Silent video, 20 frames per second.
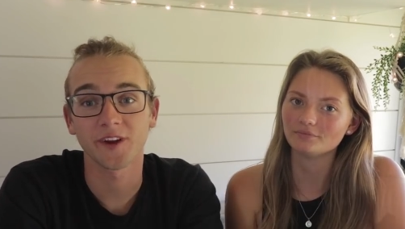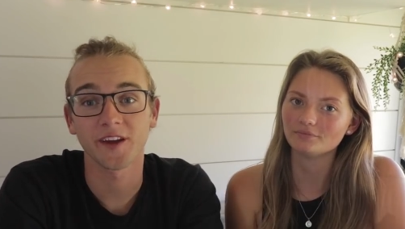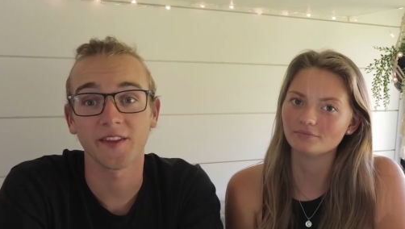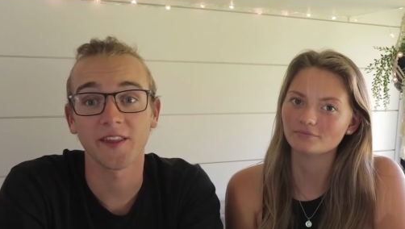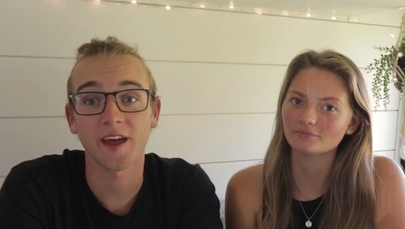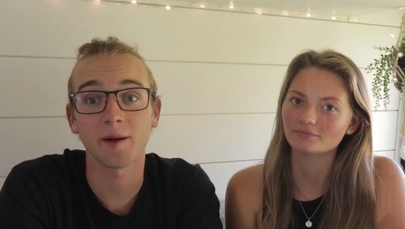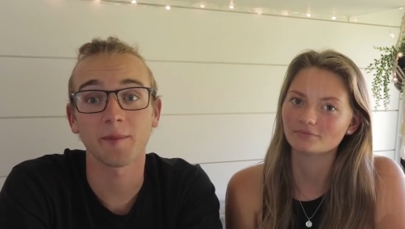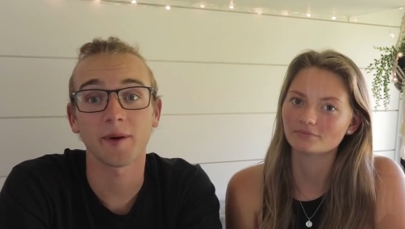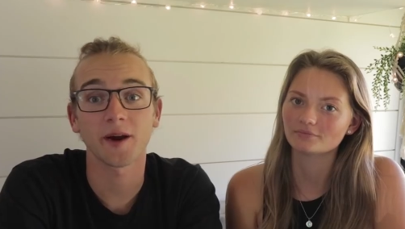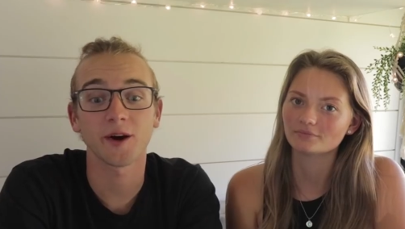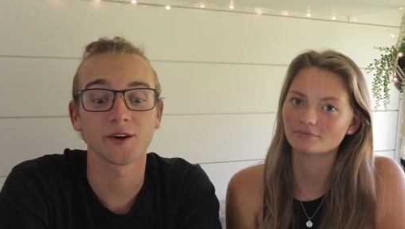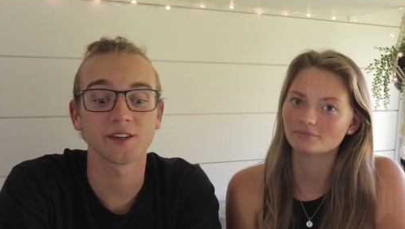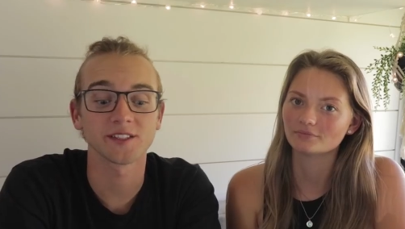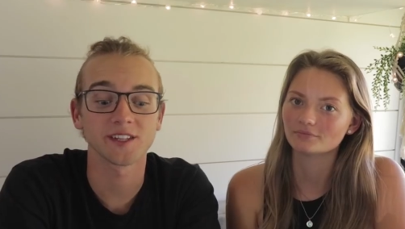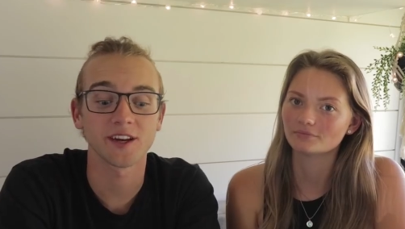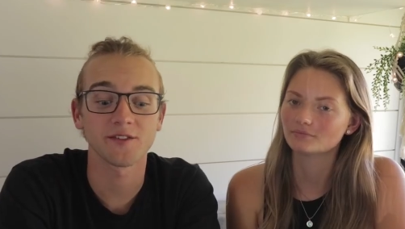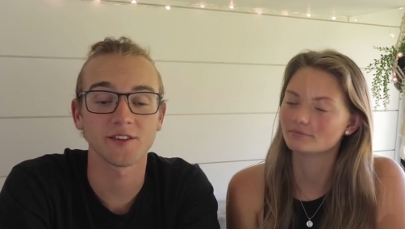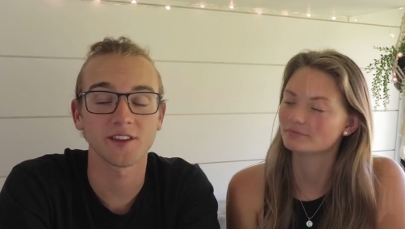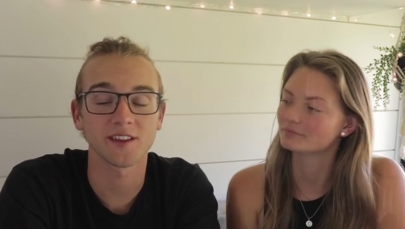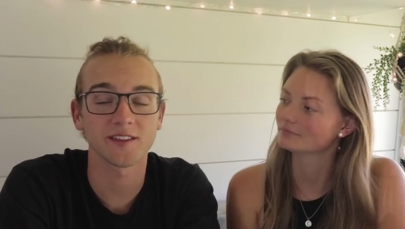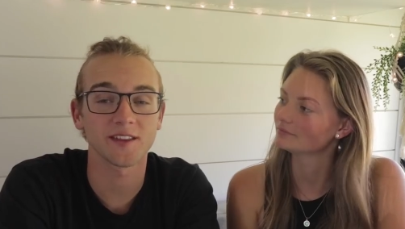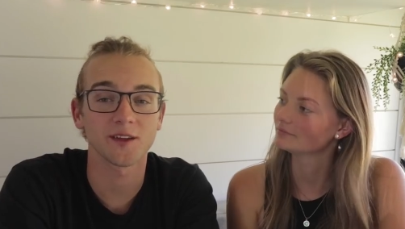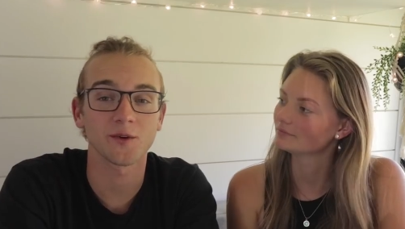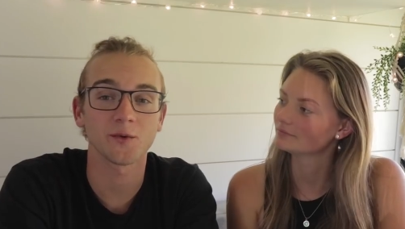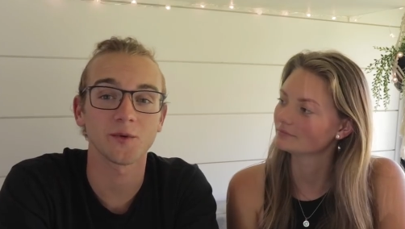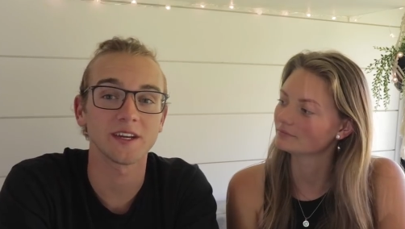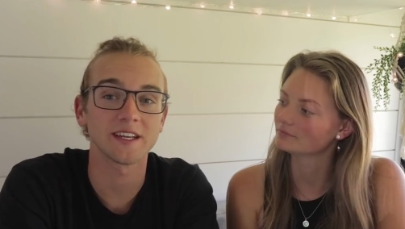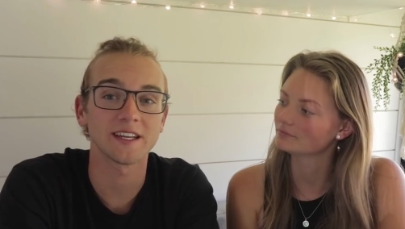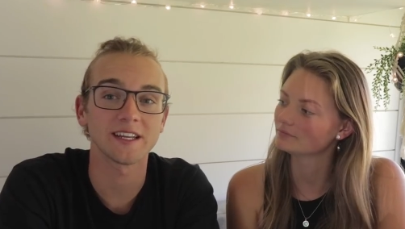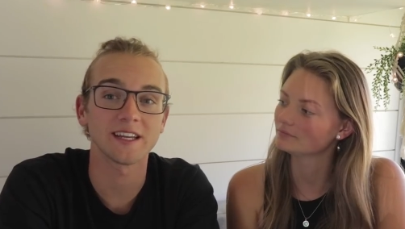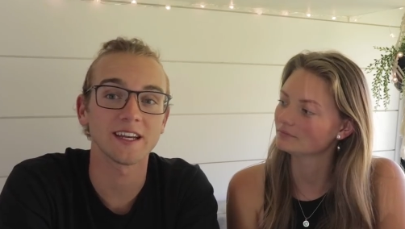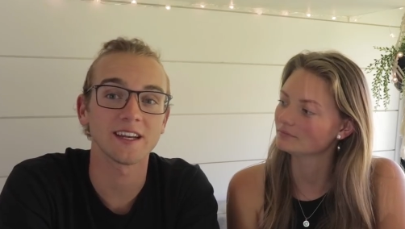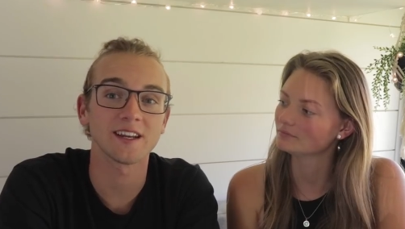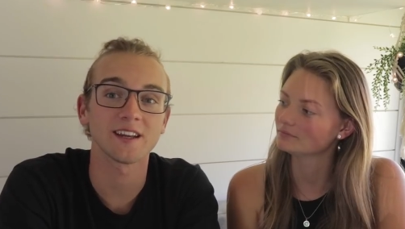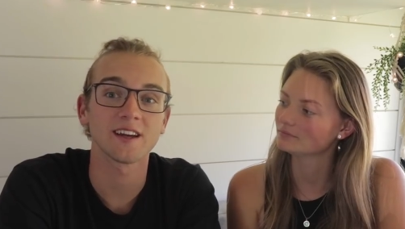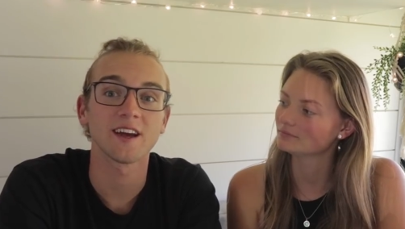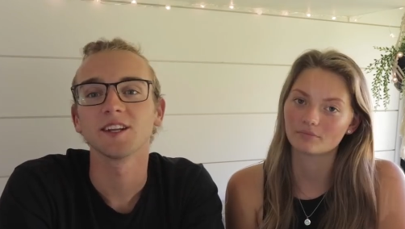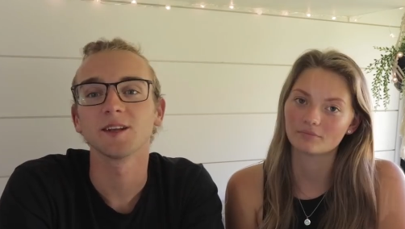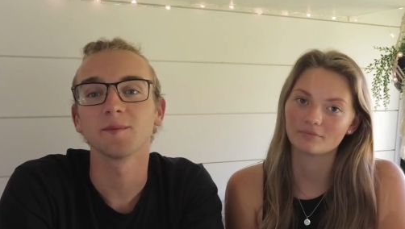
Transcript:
Speaker 1: and that powers everything that we need.